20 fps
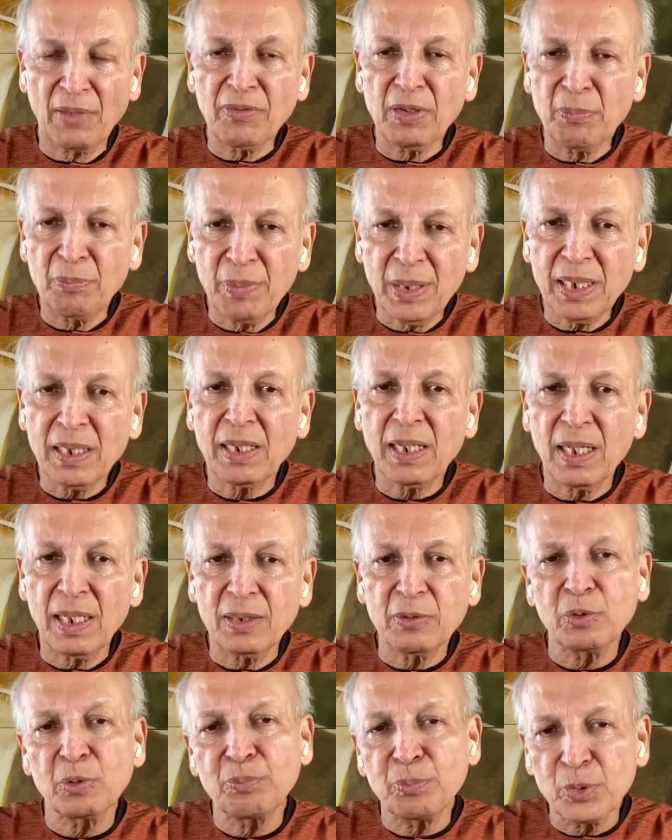a big cut,
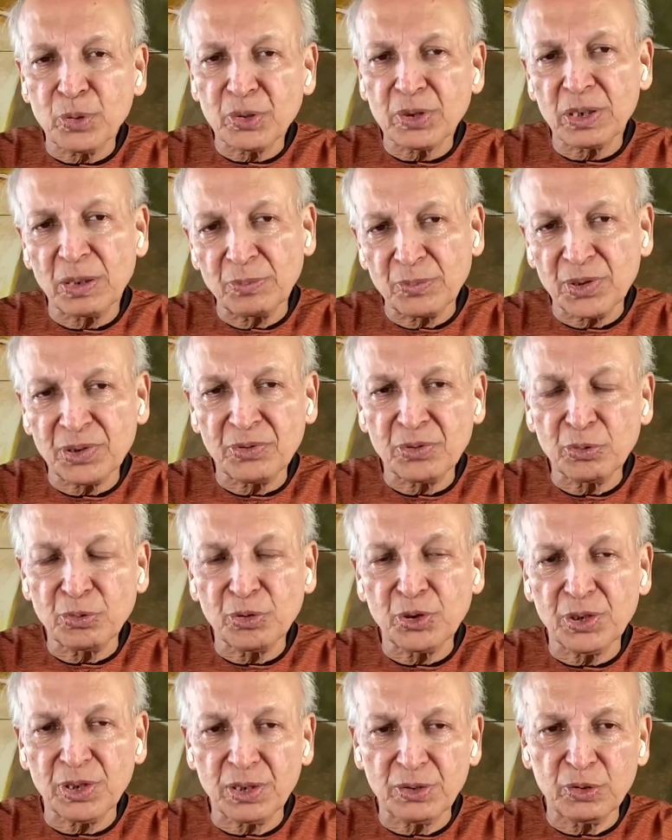we put some
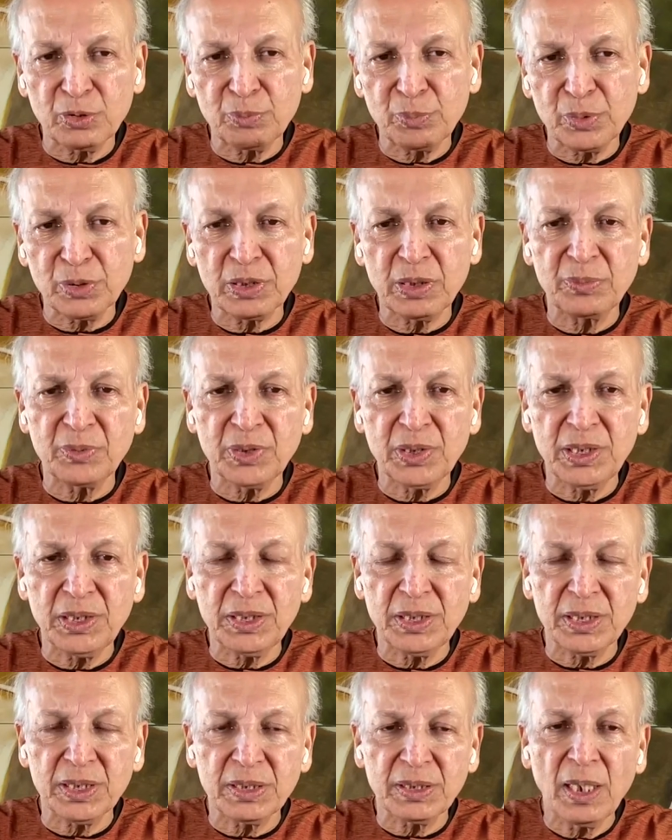sutures, we put some
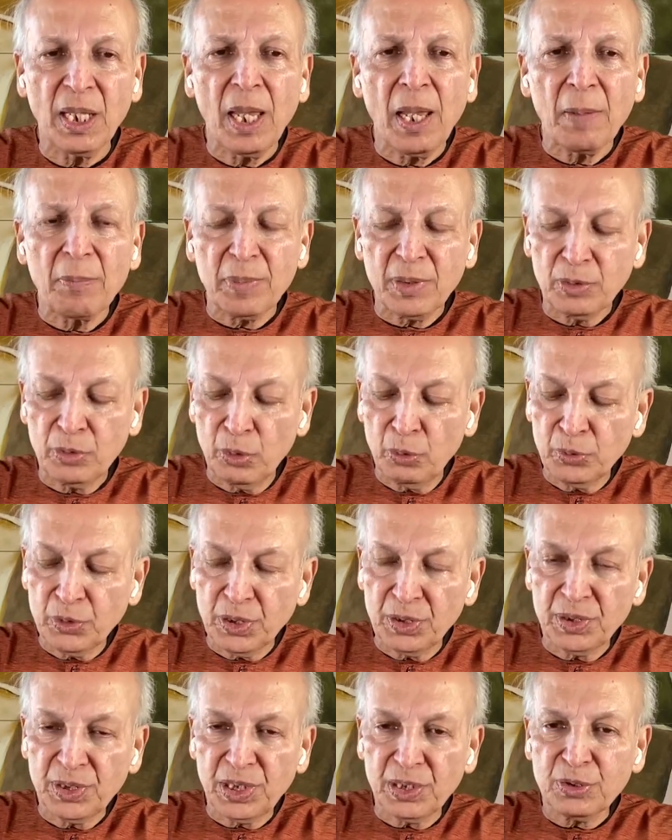stitches, but those
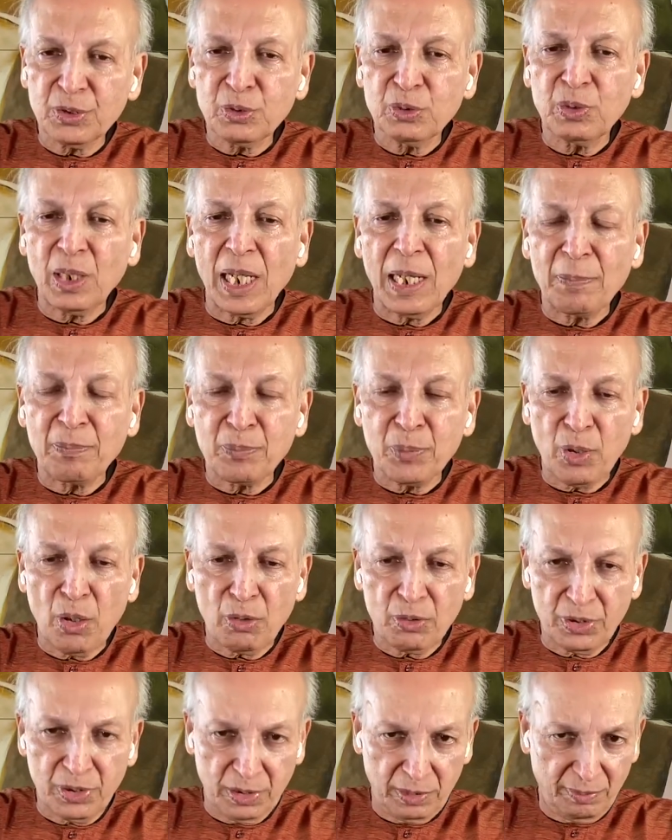are just to
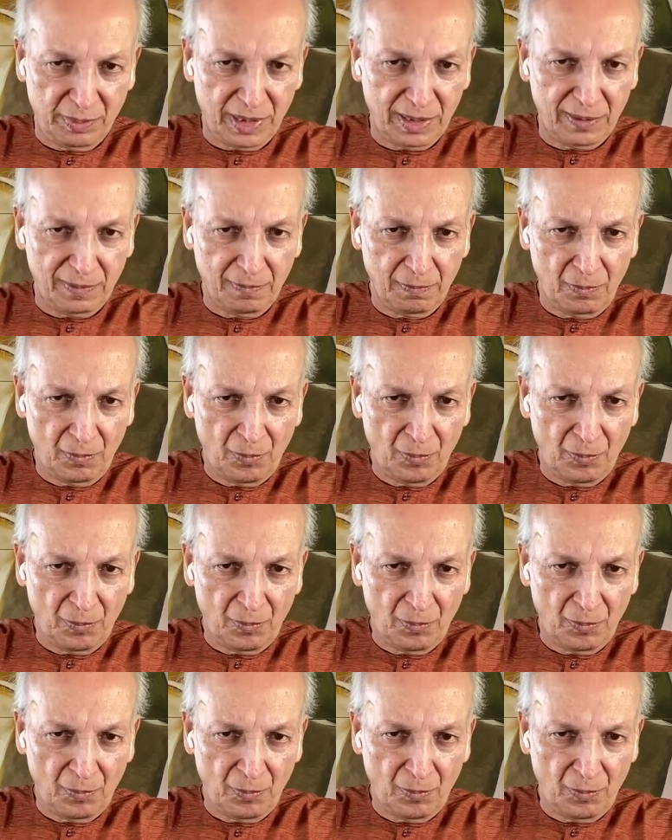approximate.